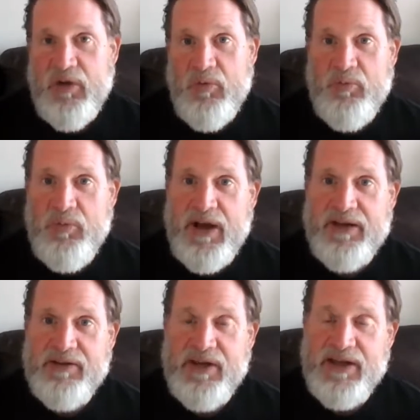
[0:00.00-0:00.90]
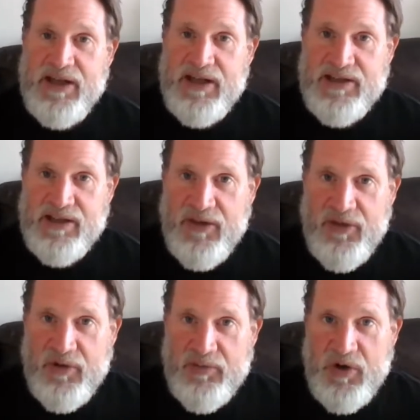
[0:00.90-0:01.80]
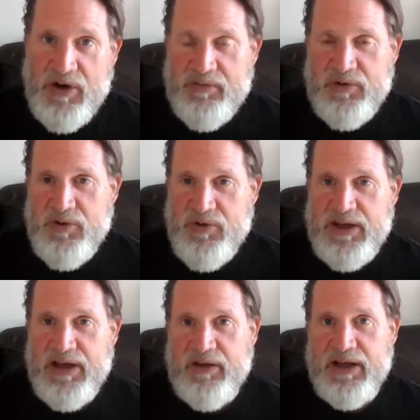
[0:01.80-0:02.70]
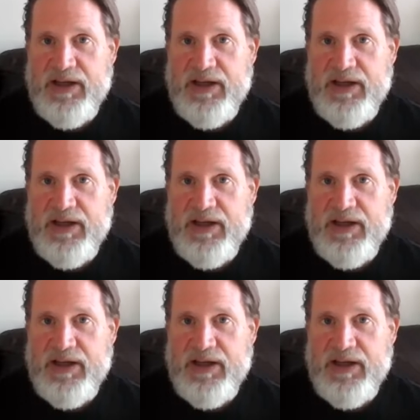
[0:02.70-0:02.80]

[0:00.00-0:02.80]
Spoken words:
but they get into the third party recruiting area,